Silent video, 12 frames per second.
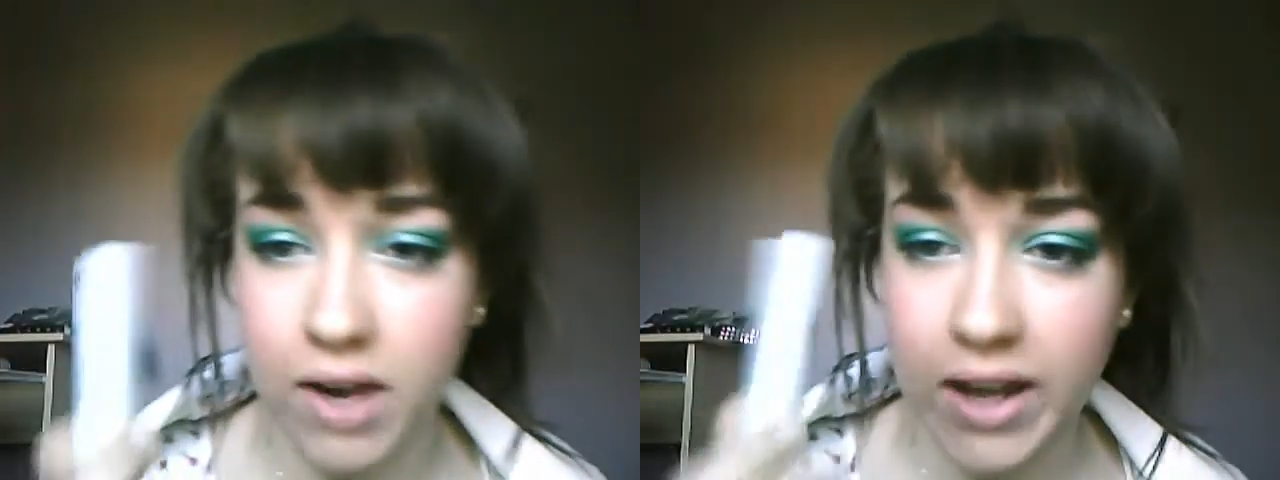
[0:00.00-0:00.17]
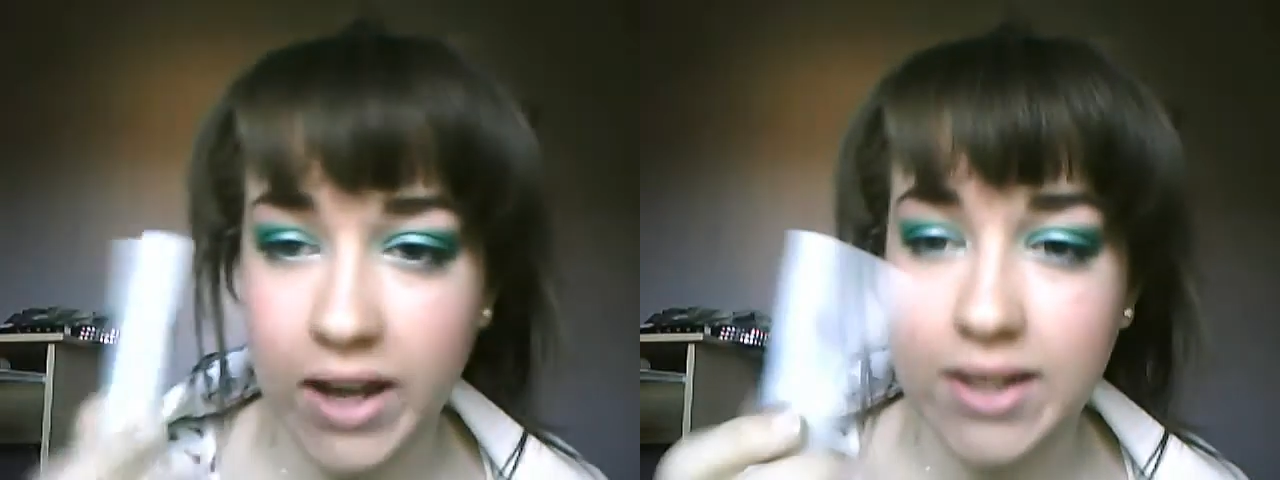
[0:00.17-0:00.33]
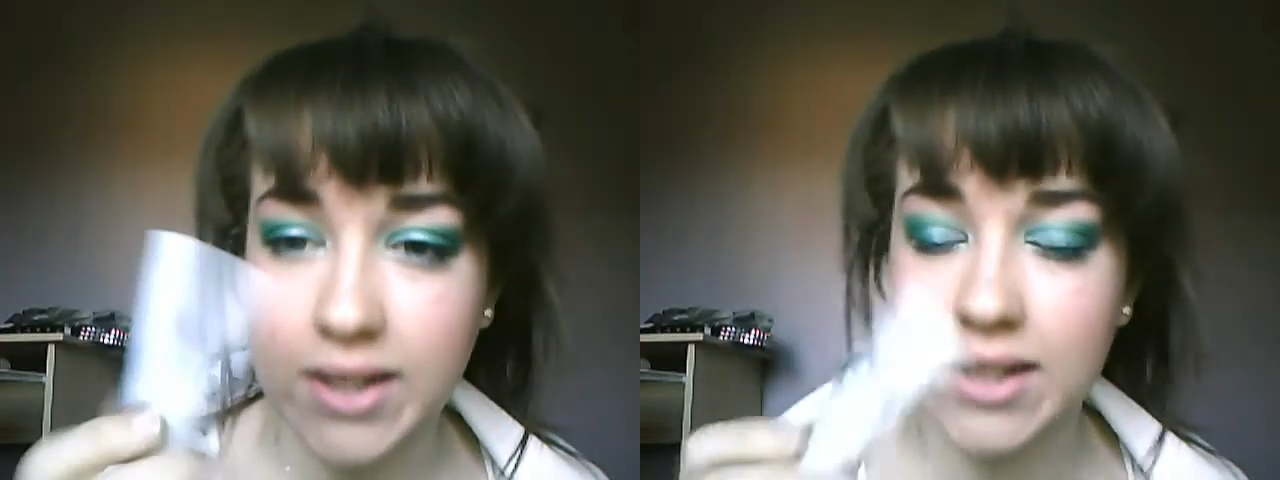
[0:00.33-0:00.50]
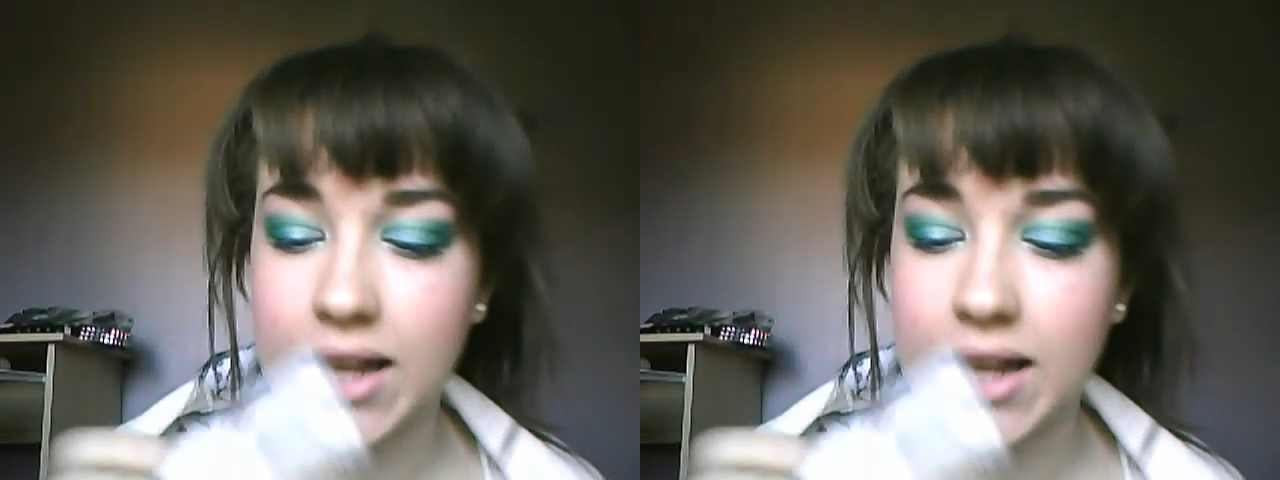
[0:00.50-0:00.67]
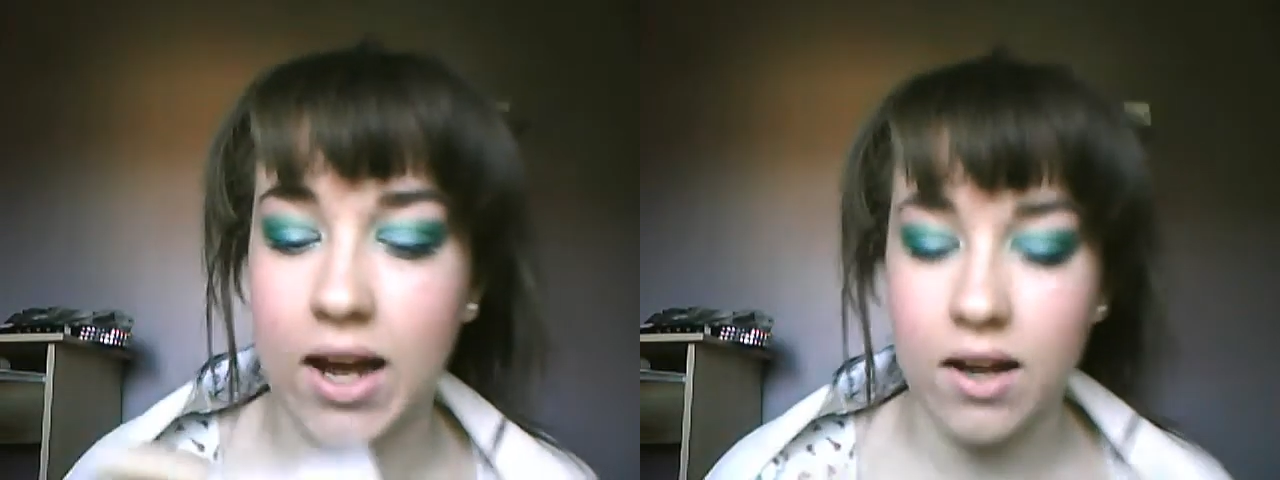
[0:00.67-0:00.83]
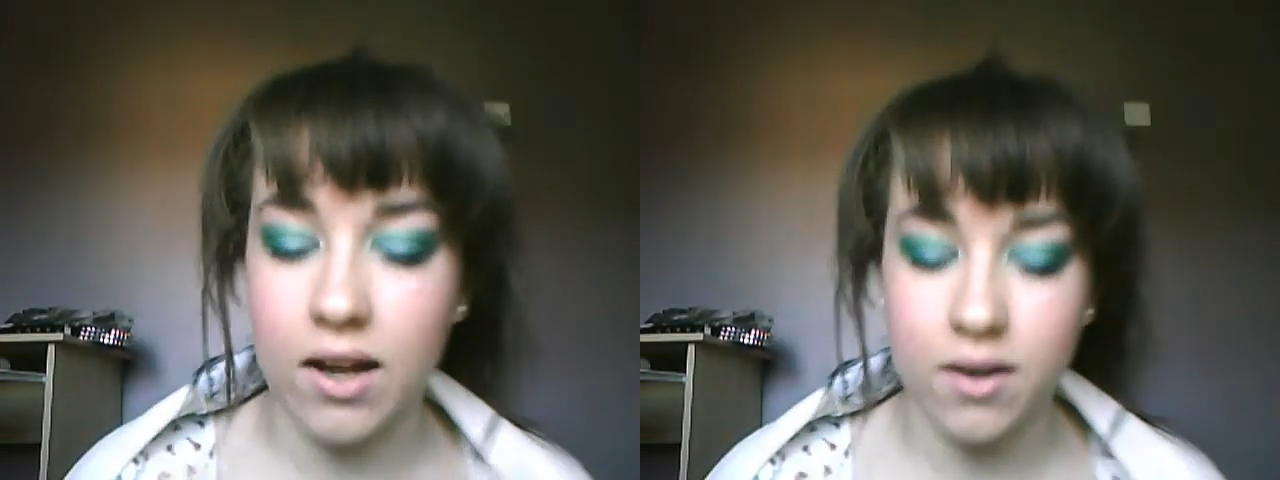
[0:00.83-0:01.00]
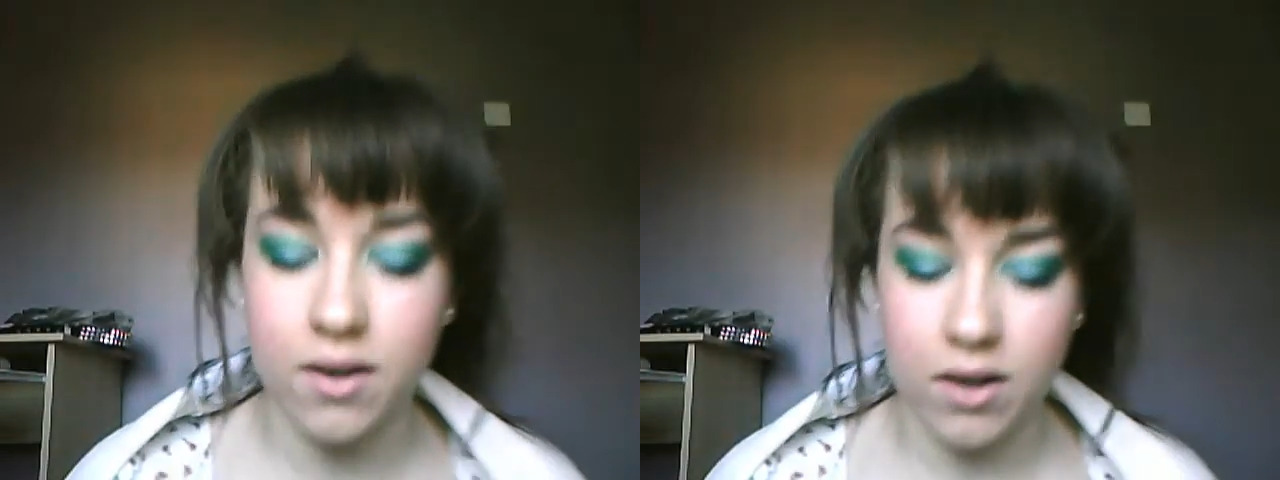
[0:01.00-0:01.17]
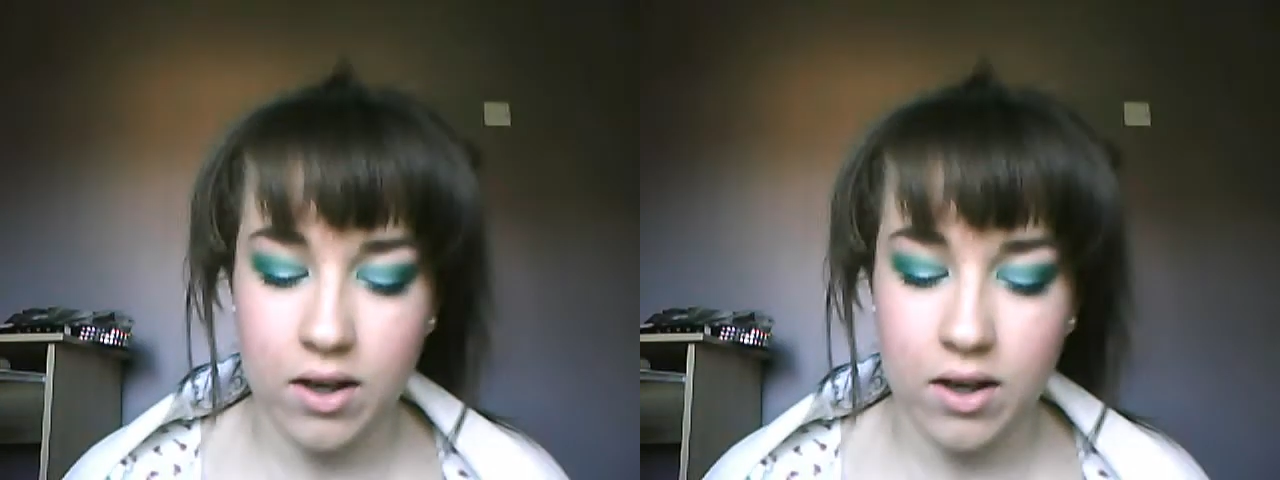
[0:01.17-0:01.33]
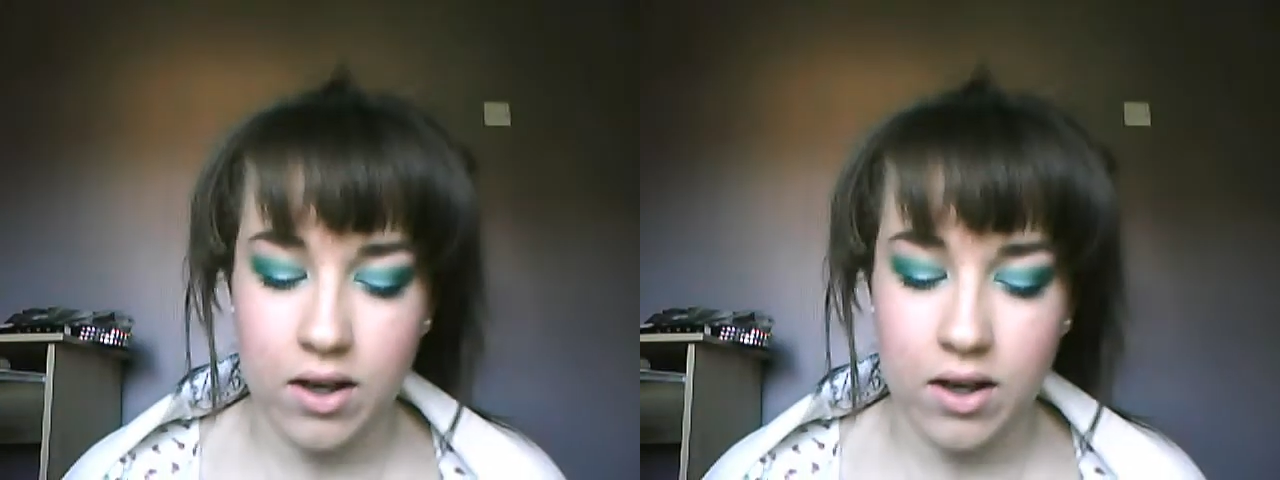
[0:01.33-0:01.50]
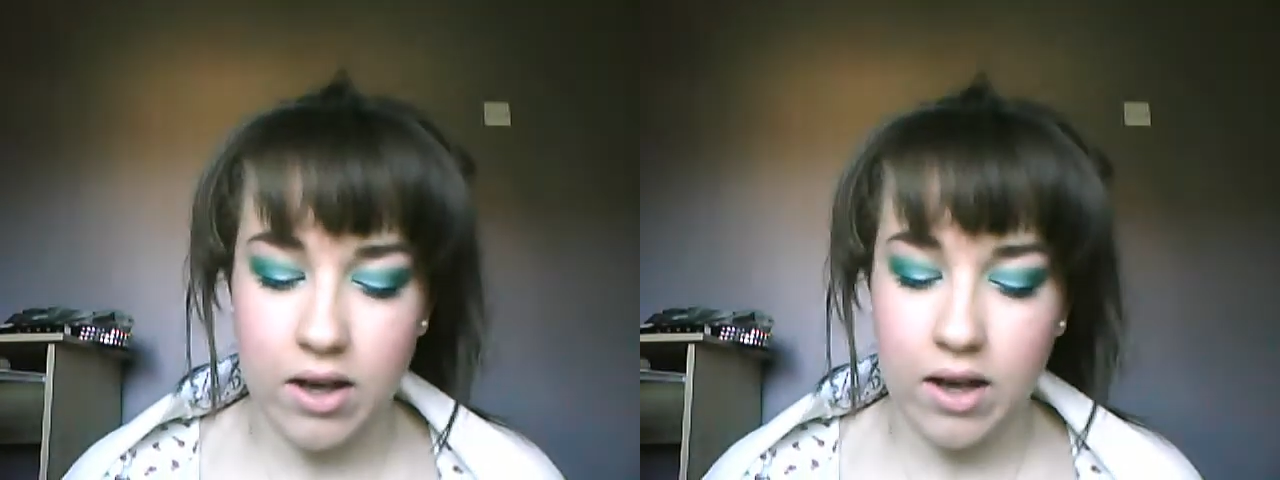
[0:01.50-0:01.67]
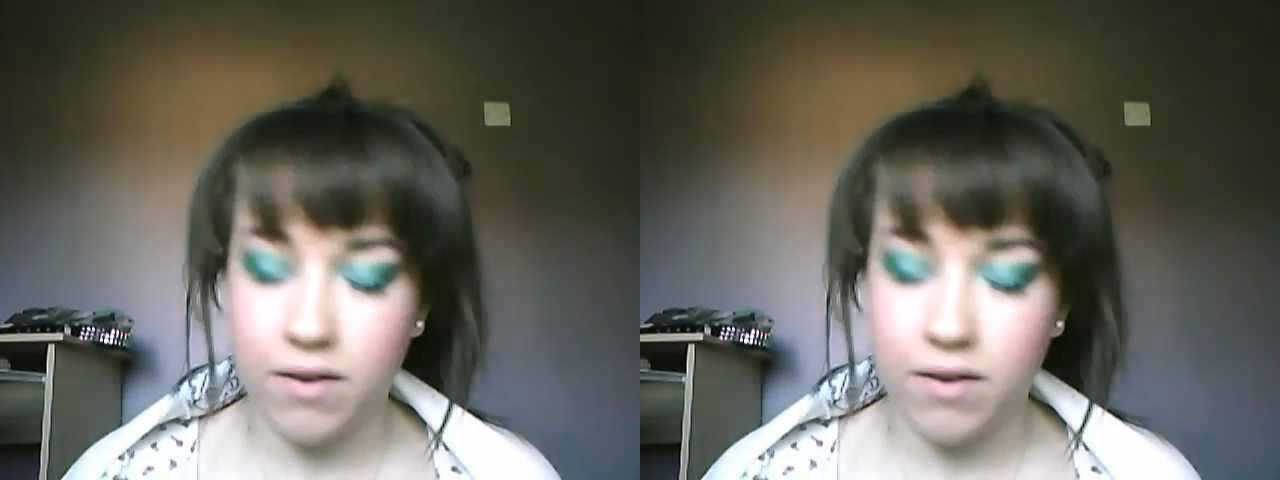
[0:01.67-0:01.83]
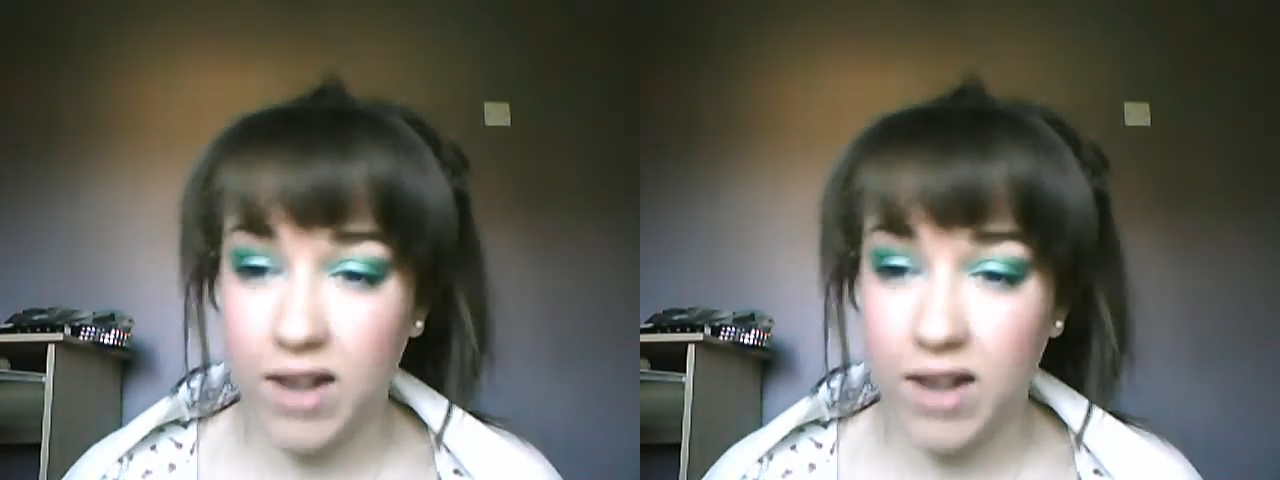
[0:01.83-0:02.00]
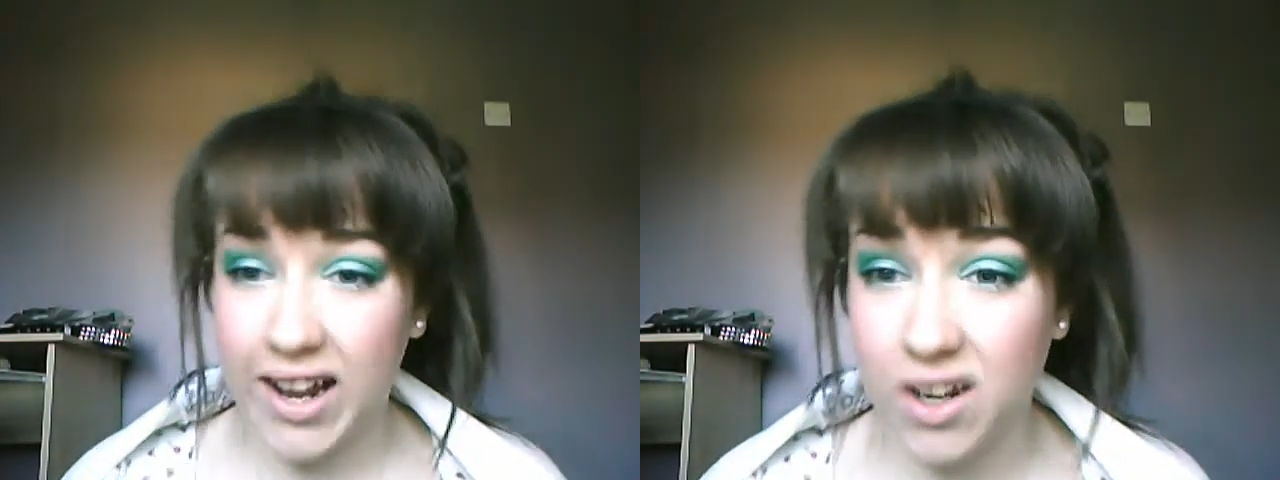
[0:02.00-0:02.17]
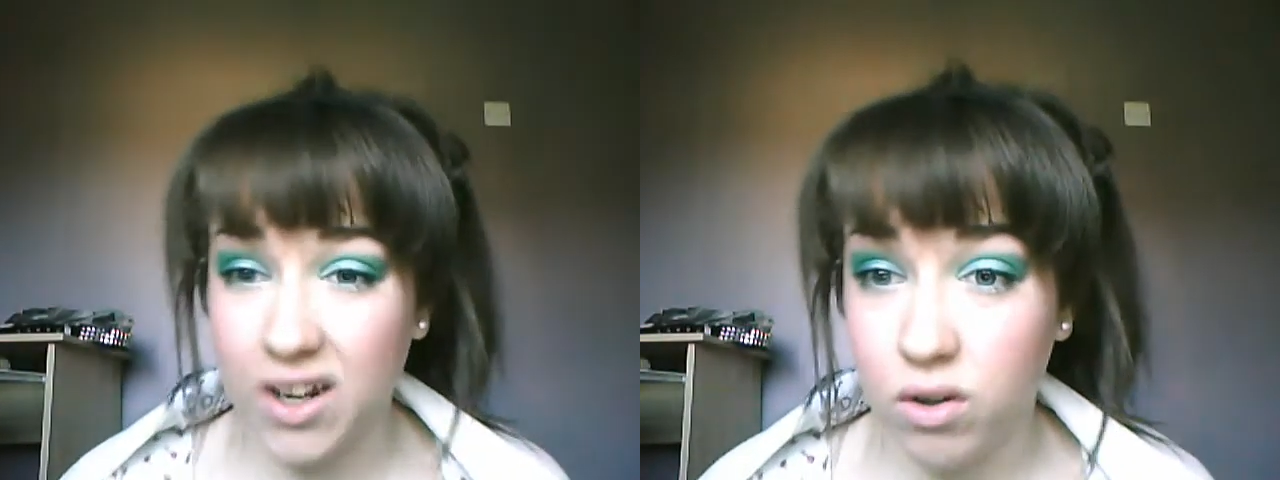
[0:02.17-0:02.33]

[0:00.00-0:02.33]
right, is that if you like